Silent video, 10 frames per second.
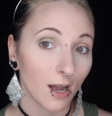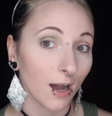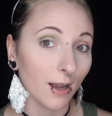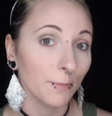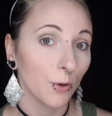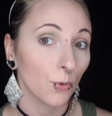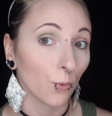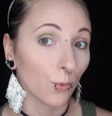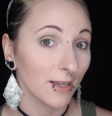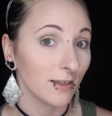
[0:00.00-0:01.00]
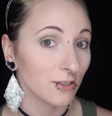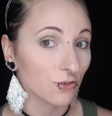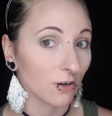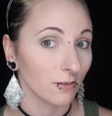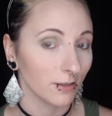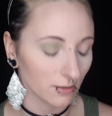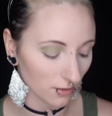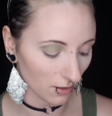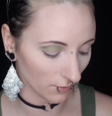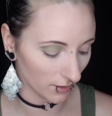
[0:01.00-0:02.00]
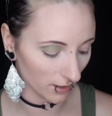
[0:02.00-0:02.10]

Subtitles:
I'm really struggling to talk right